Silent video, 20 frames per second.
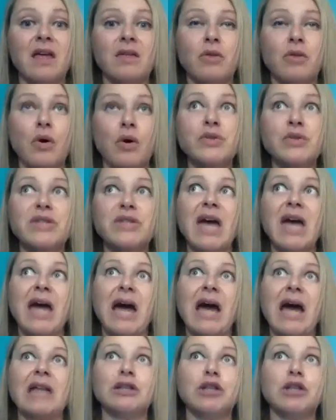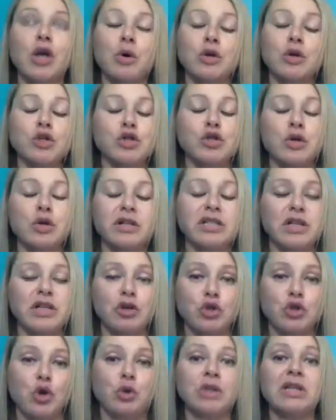those that had lower
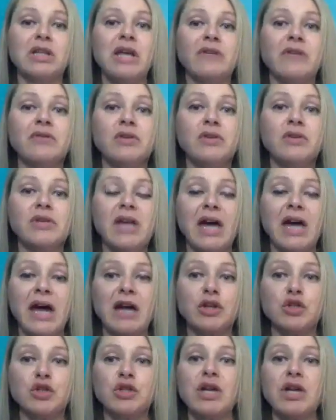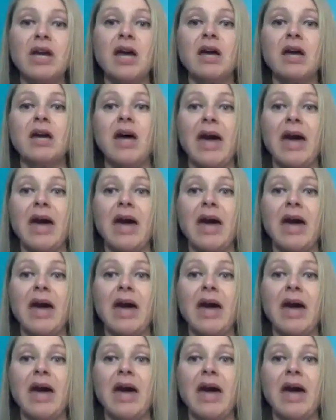serotonin levels actually